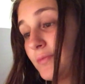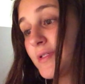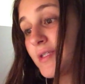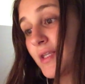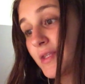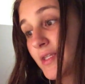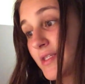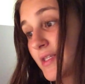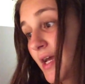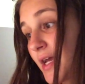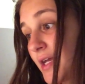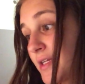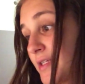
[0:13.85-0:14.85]

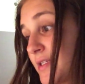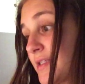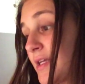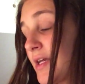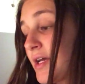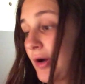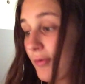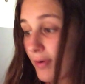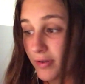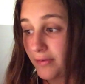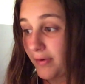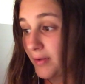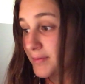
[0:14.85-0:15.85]
Synthesize a
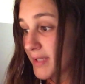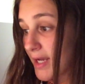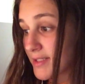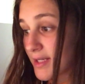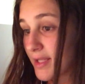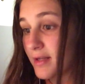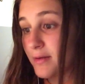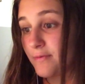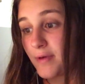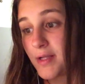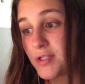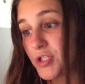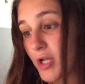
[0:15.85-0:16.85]
well-developed essay that
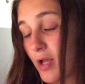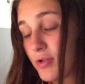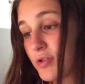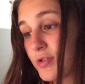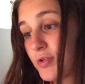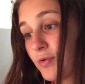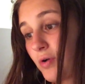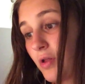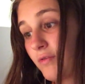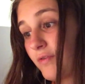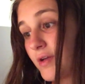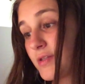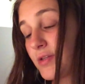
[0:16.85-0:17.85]
defends, challenges, or
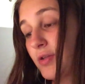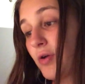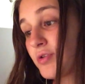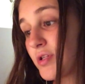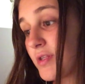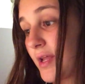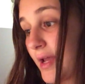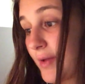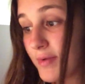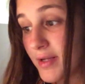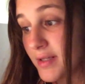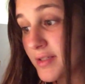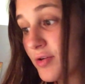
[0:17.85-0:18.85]
qualifies the notion that
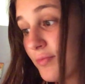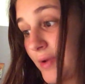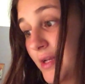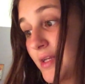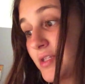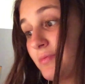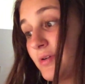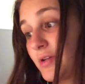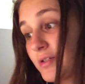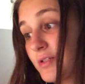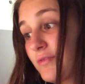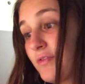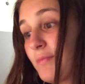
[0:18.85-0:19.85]
eminent domain is
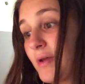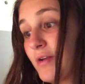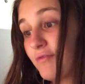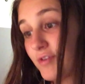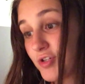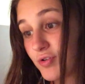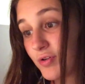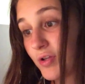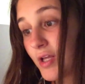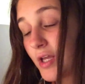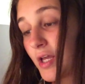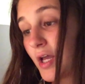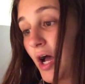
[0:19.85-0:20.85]
productive and beneficial.
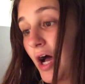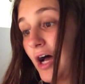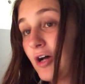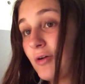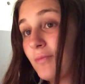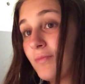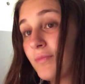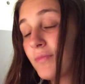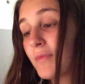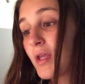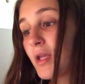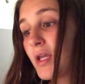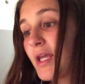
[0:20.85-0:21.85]

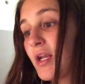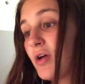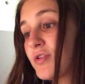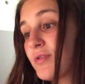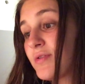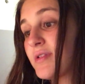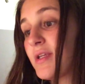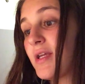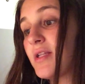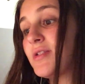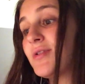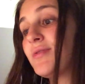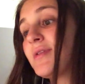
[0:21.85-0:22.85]
It also
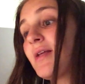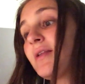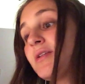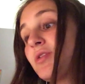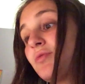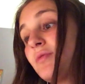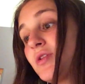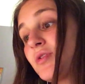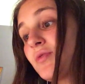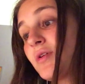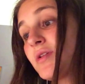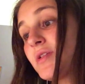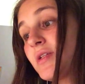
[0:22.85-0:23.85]
states use at least 3
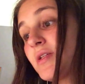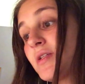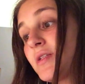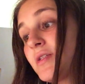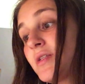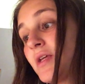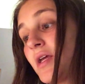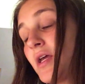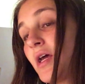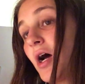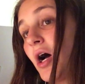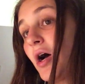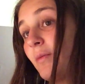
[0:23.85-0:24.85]
sources.
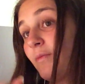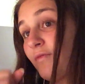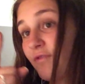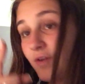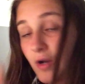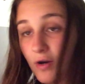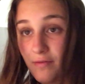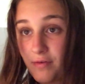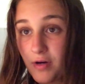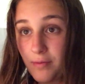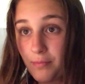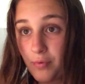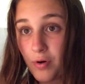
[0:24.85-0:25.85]
Very,
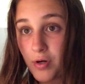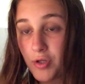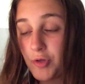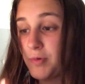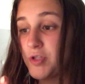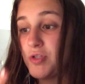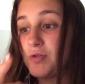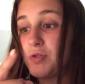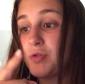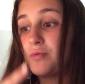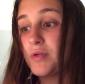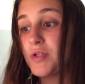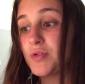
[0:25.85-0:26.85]
very important. You must use
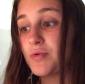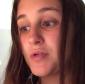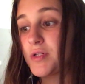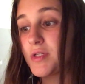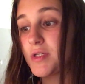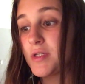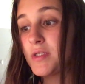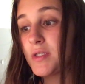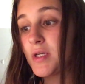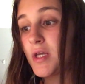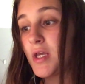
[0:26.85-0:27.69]
3 sources